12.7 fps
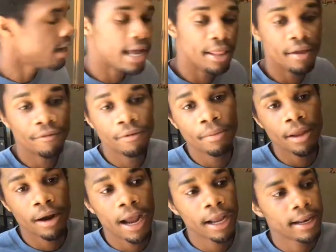And then from
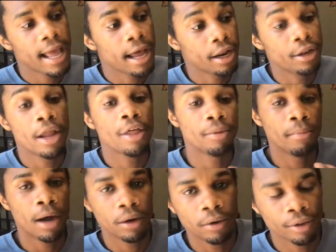there, I can add another
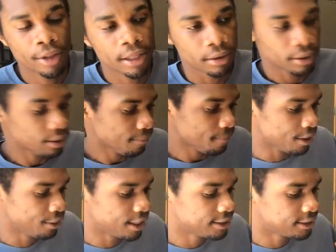model
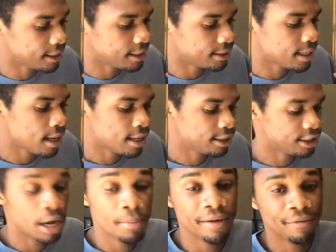that says,
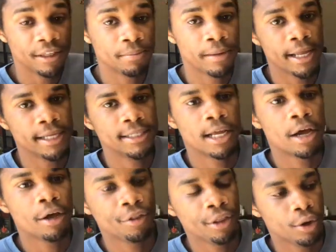tell me if this plant is
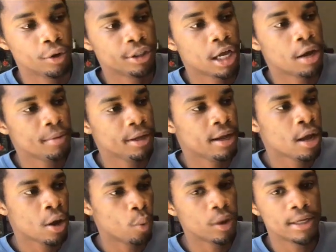healthy, or tell me
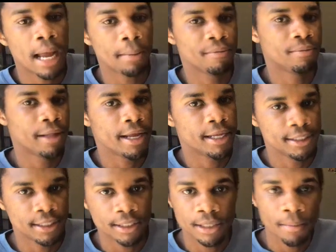what type of plant.
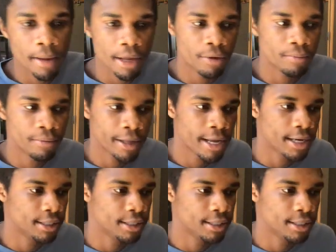Is it a tomato plant?